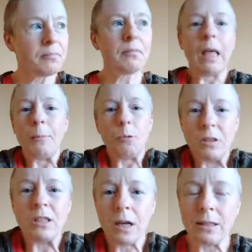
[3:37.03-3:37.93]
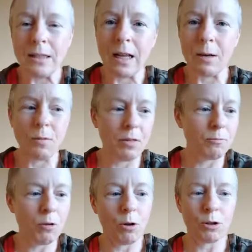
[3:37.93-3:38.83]
And we're inside today with
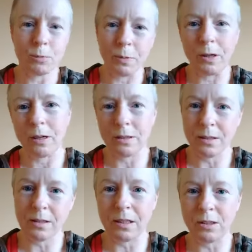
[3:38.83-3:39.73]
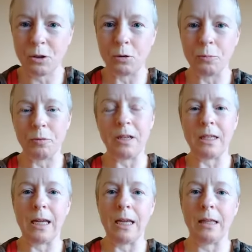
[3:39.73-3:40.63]
the rocks because it's too
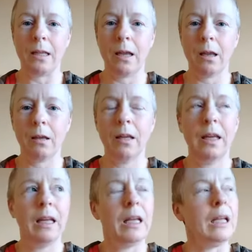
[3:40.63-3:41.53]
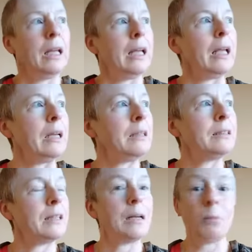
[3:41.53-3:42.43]
breezy out there.
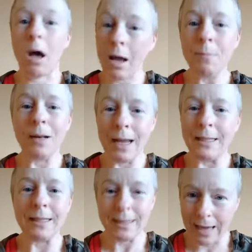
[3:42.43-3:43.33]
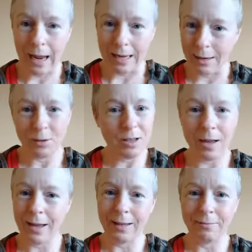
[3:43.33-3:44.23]
And I'm late today because
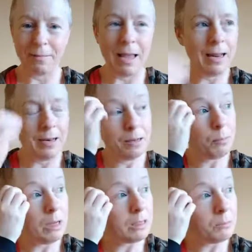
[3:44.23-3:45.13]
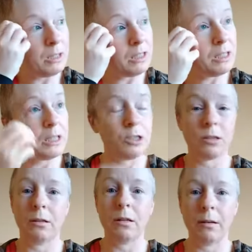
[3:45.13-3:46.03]
I had an amazing
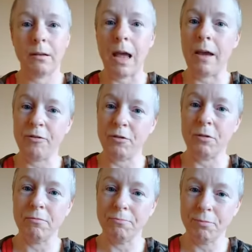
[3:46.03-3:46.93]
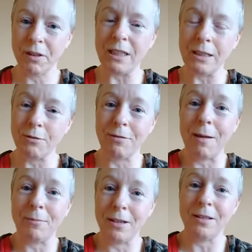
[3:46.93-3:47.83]
meditation and after a pretty
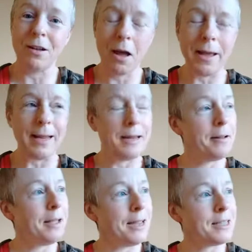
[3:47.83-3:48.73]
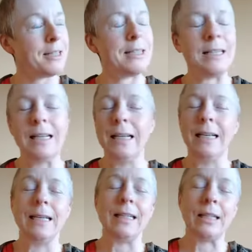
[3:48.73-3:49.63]
disrupted night, and I actually
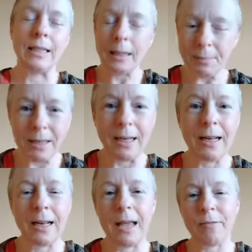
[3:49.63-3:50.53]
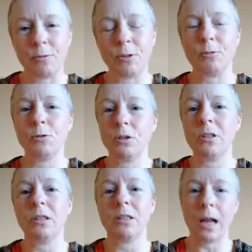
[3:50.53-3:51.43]
slept a little afterwards, which
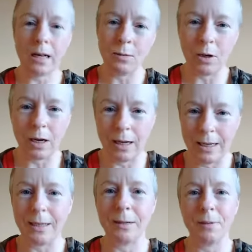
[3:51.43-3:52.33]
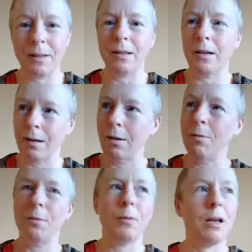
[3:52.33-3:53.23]
was exactly what I needed. But then I
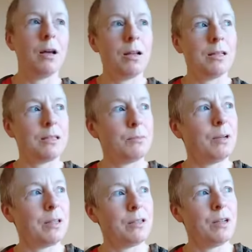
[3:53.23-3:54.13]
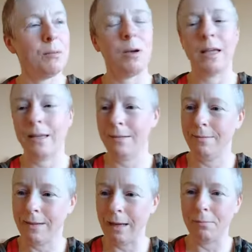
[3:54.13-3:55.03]
opened my eyes, and by the time I
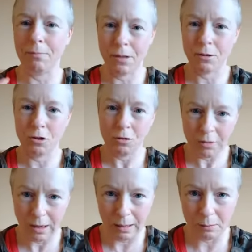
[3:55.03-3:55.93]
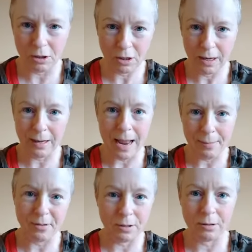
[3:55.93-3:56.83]
had done the journaling, which I
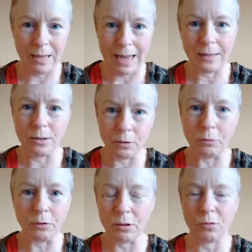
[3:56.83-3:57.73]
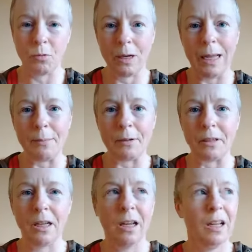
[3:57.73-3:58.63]
absolutely had to do because of what
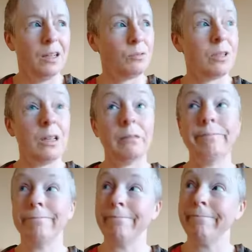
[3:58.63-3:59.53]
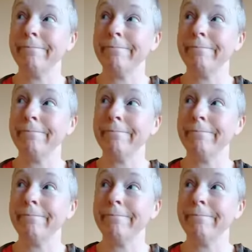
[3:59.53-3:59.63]
happened, I was like, I'm